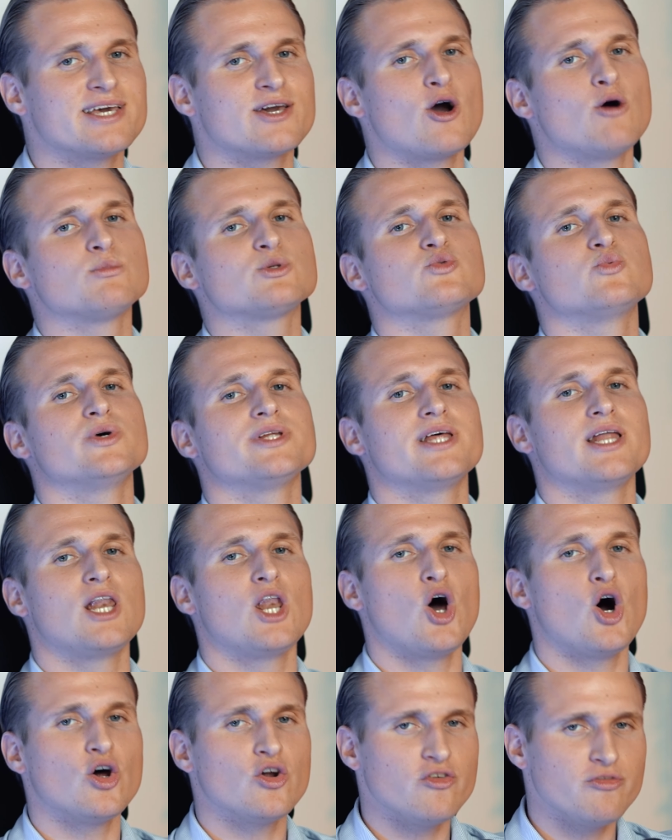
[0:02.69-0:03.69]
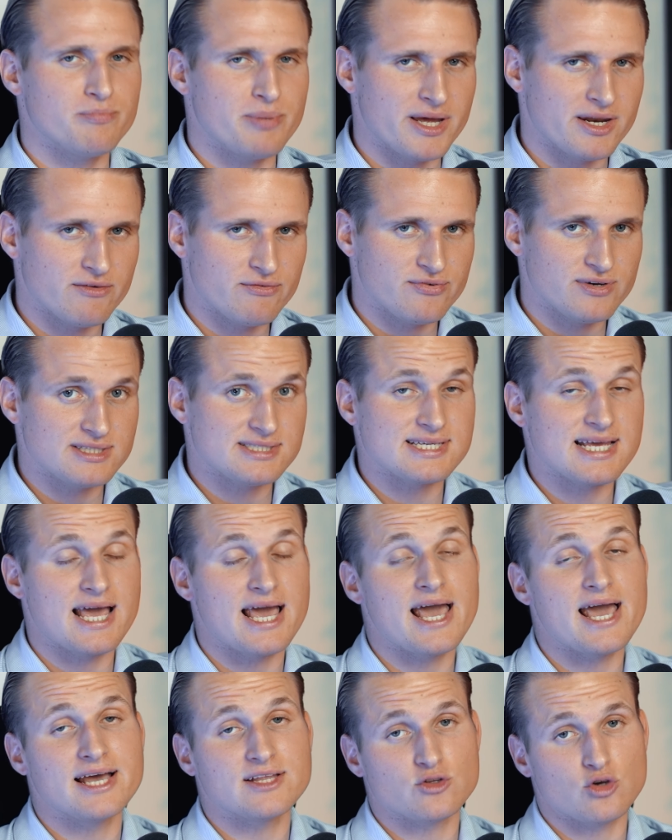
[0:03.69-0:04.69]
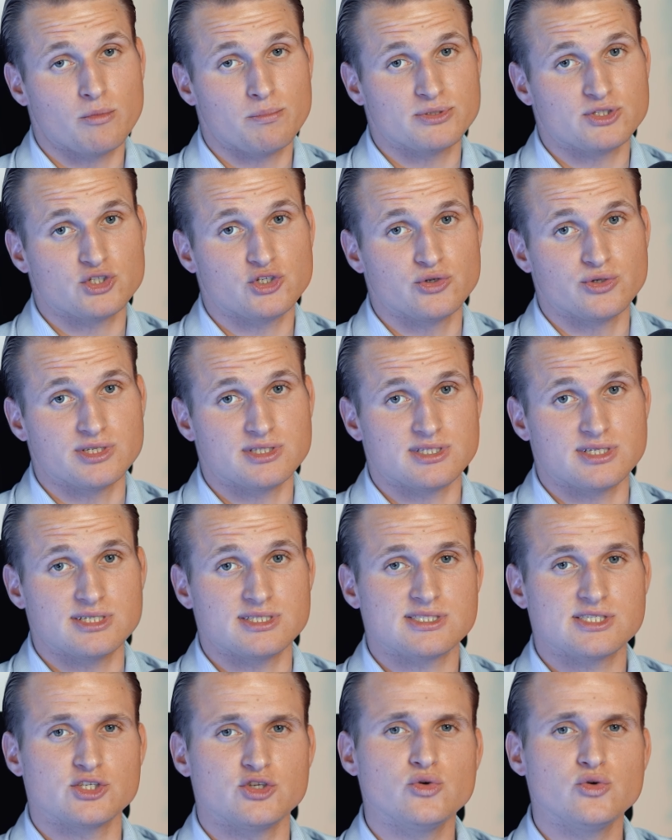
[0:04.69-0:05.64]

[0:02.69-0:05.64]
comes with a lot of benefits and opportunities.